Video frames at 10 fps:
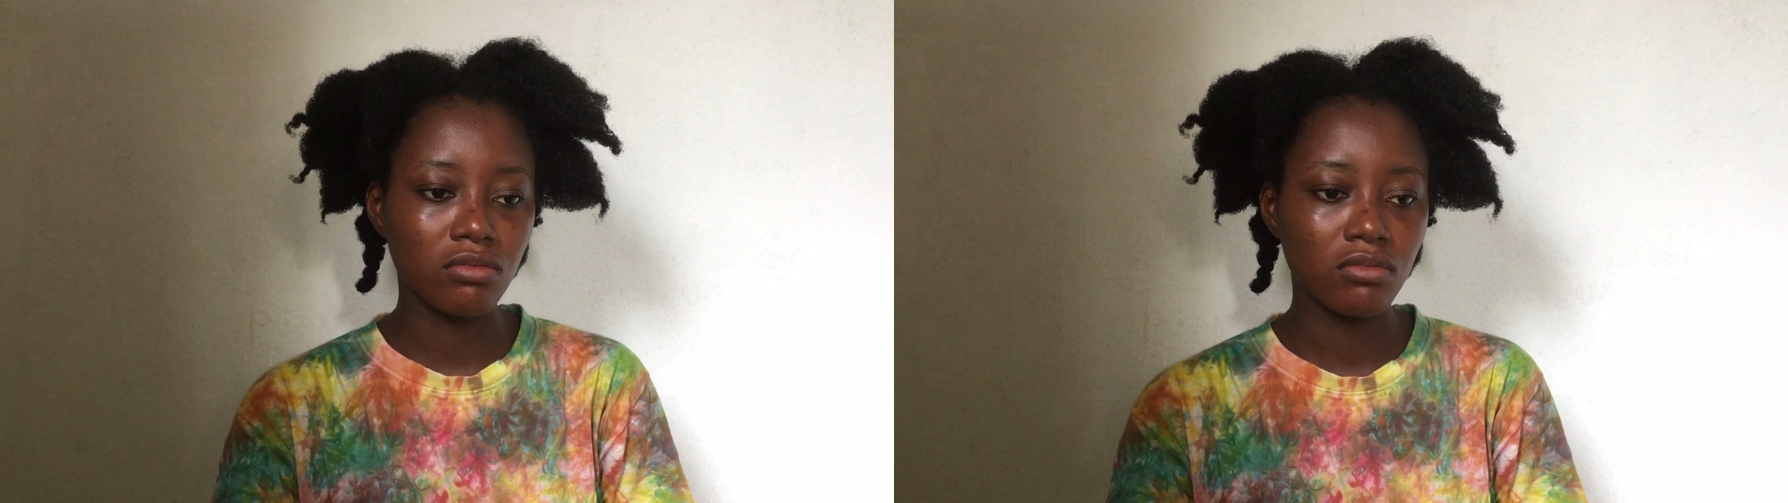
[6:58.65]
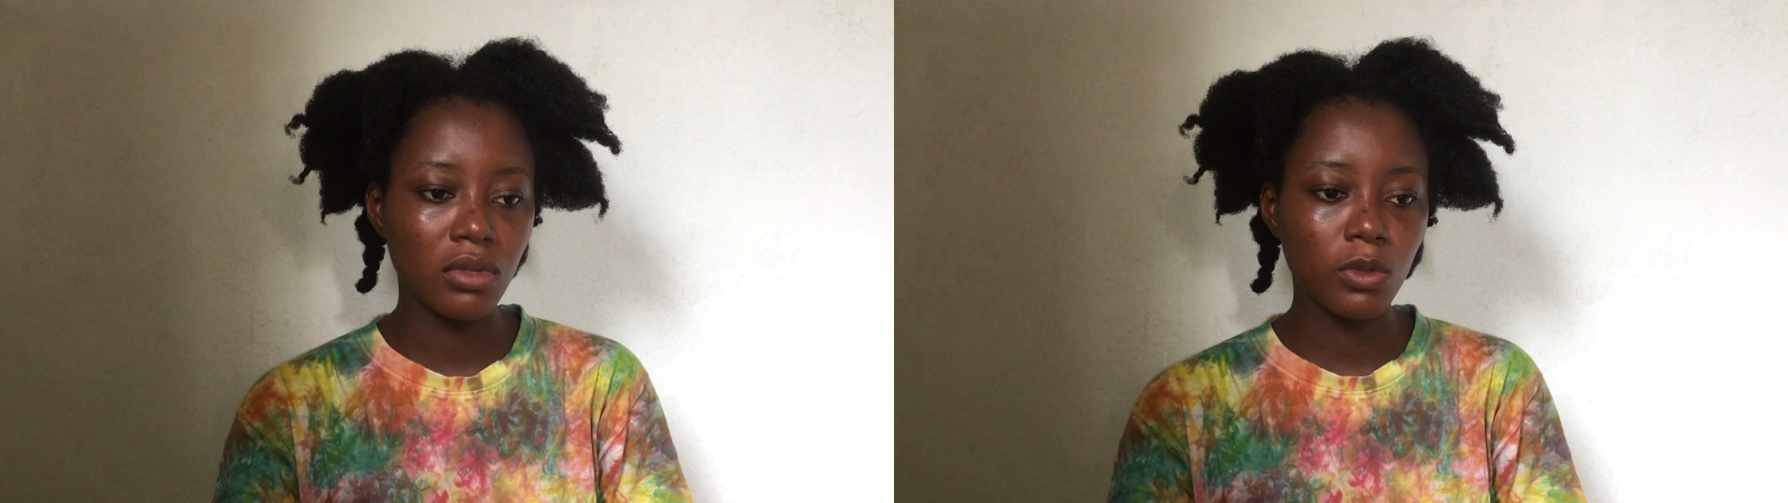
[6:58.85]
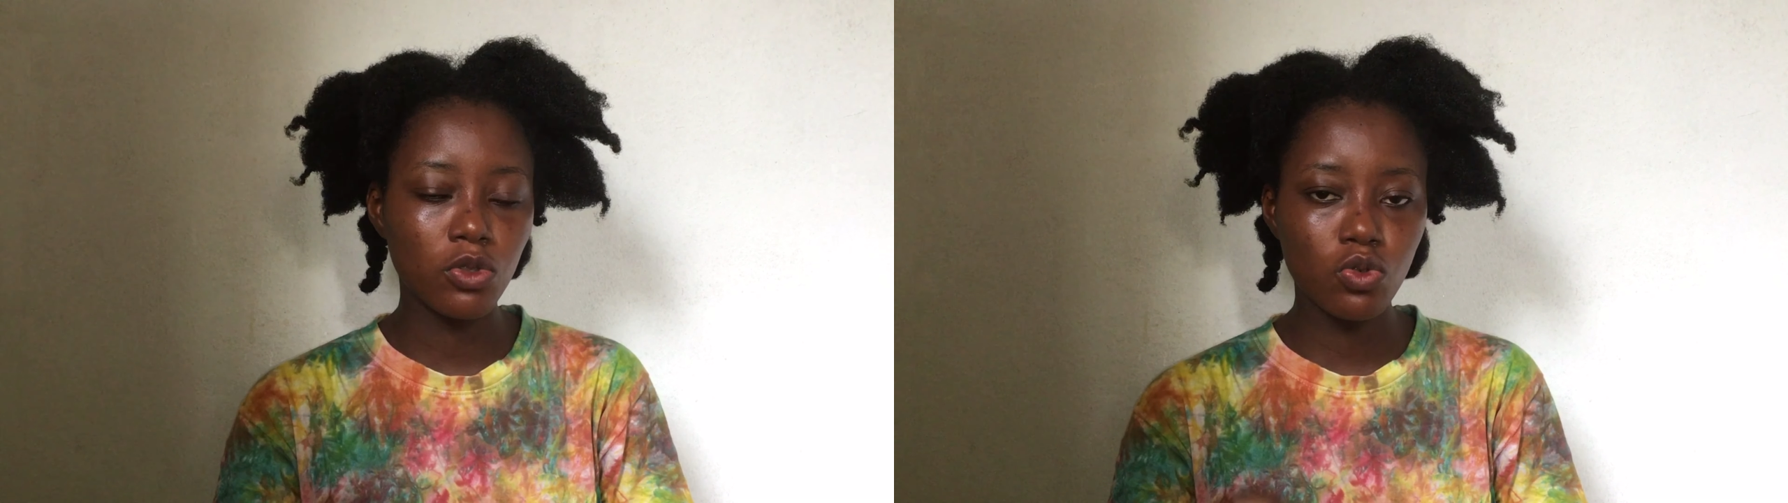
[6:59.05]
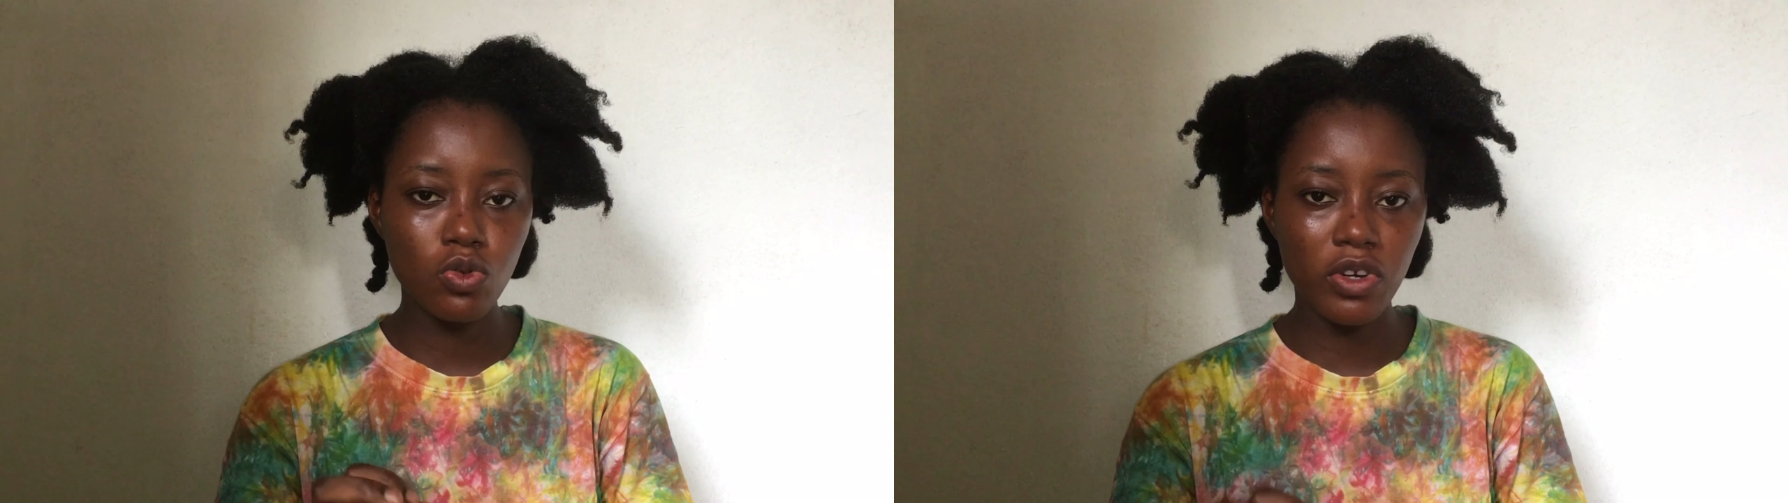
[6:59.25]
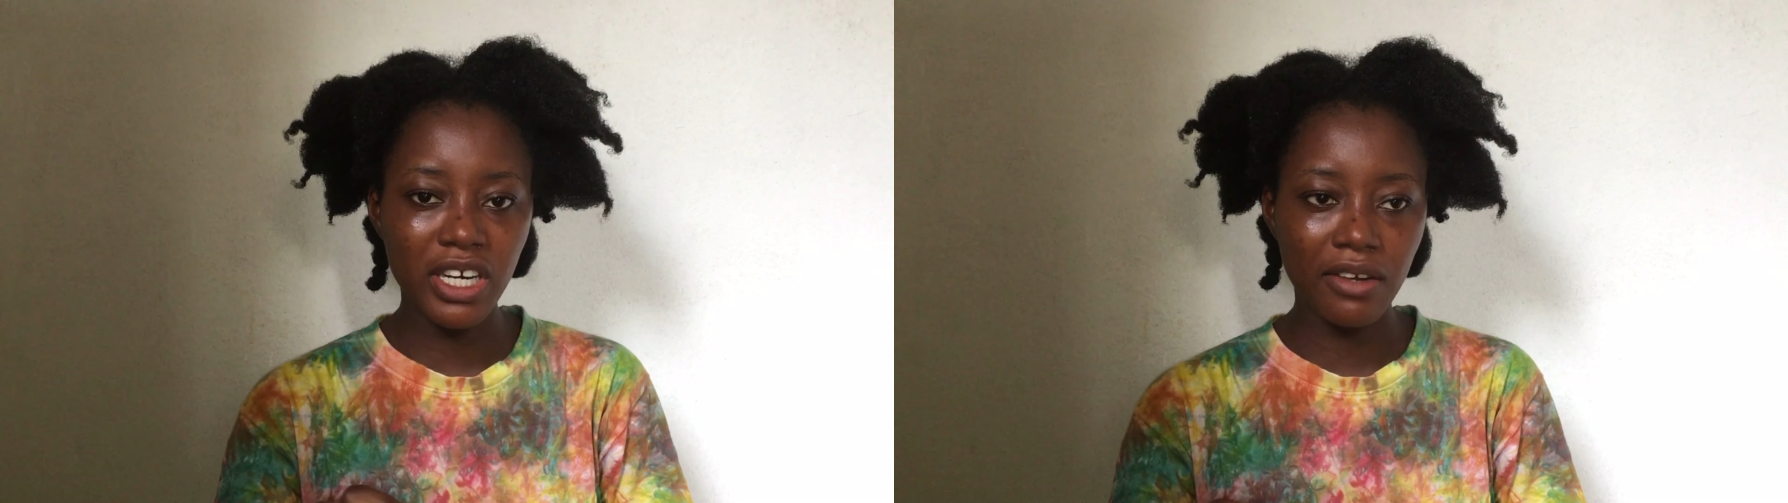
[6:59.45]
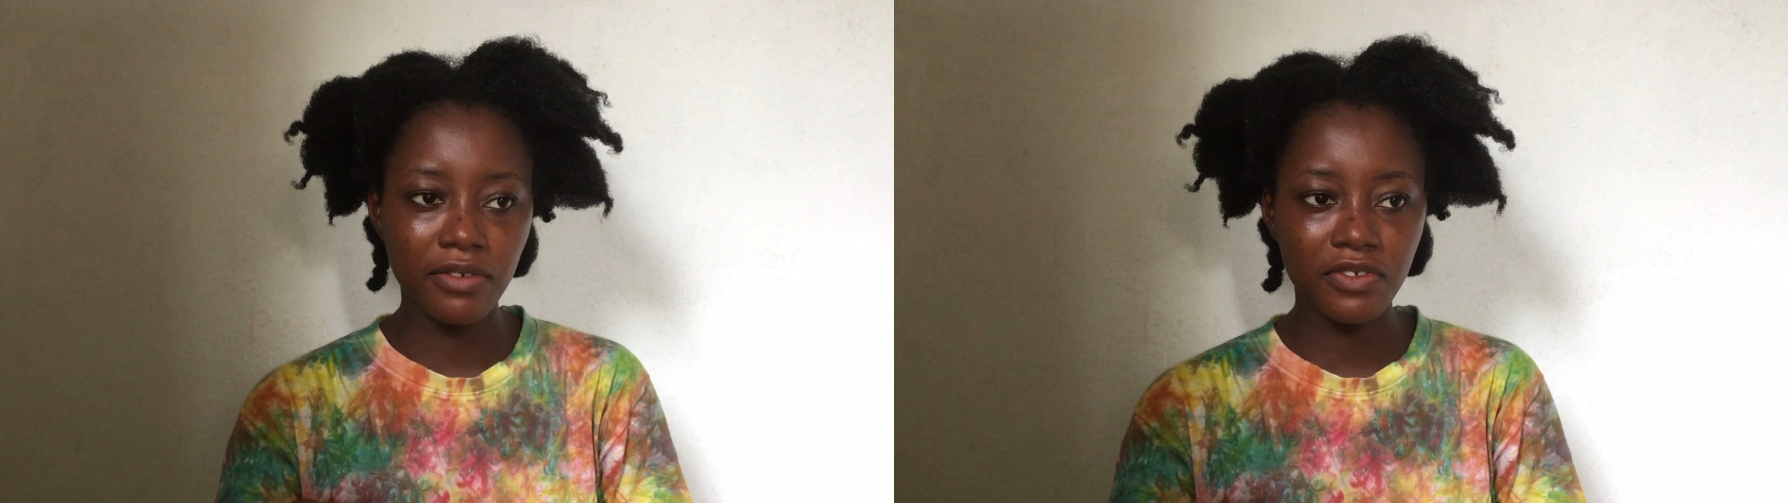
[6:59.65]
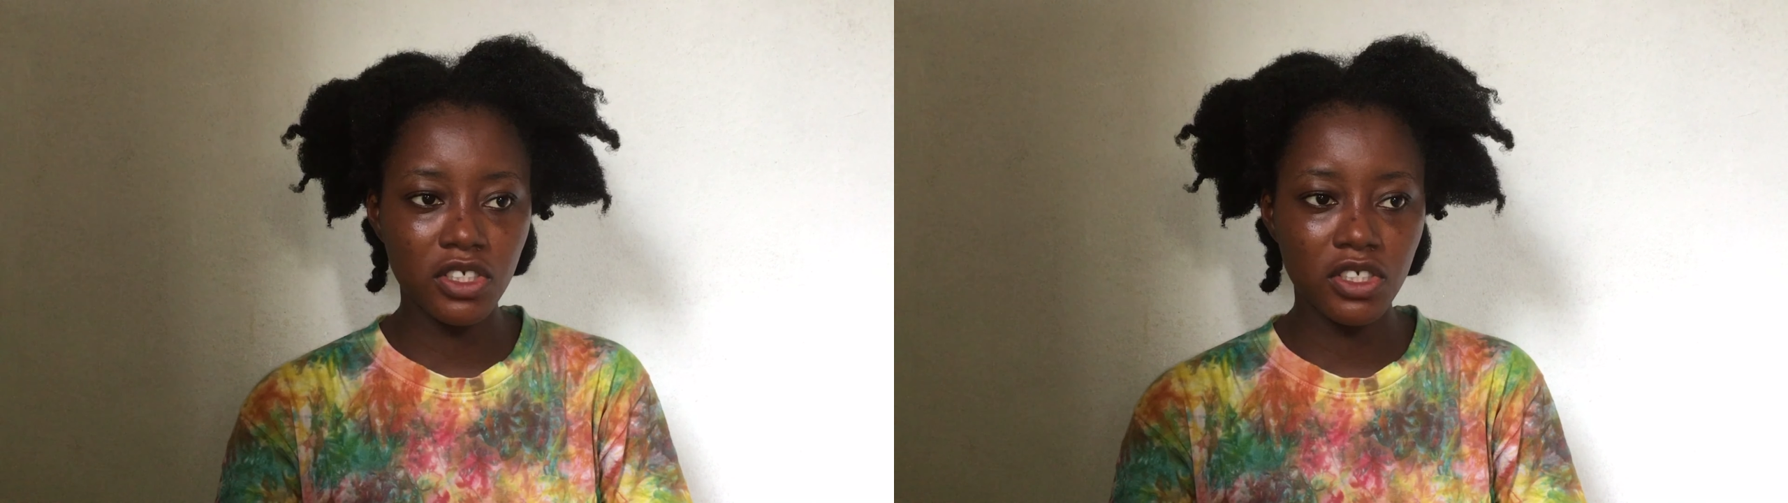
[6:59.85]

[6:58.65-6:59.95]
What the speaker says: maybe 250